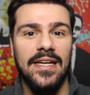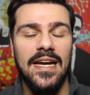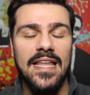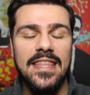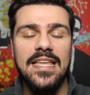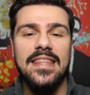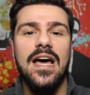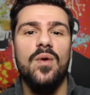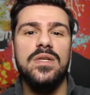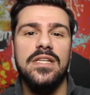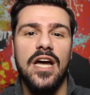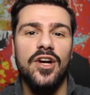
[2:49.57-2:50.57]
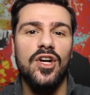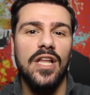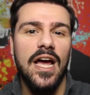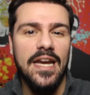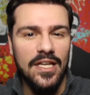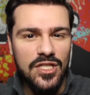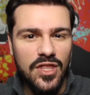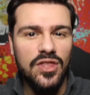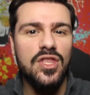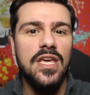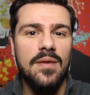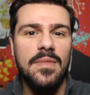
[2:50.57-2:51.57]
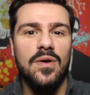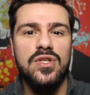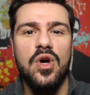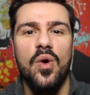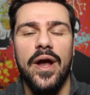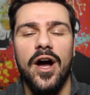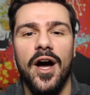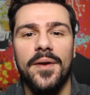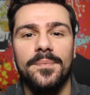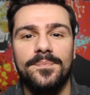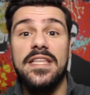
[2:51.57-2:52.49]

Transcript: And I think that was an underlining theme that was going on.